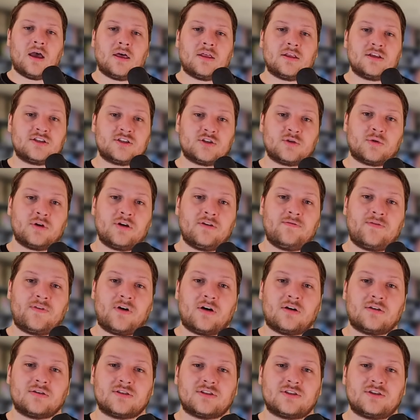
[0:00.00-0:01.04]
The story
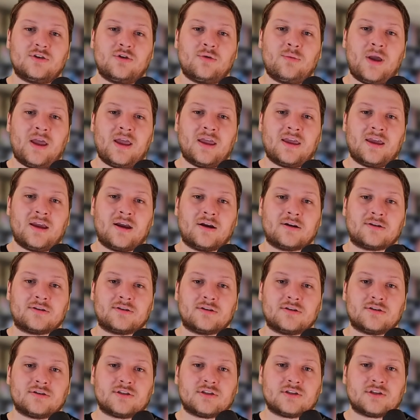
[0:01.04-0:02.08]
follows two main
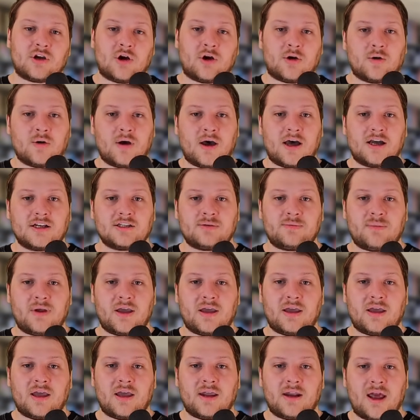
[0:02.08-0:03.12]
characters, Kono
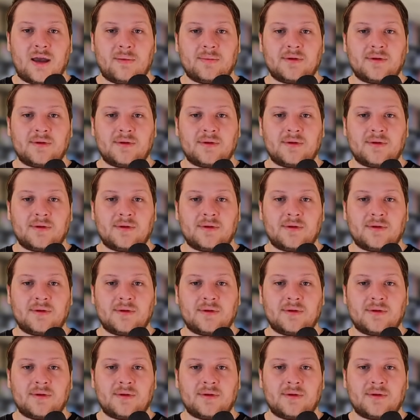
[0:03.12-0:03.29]
Hajime and Emi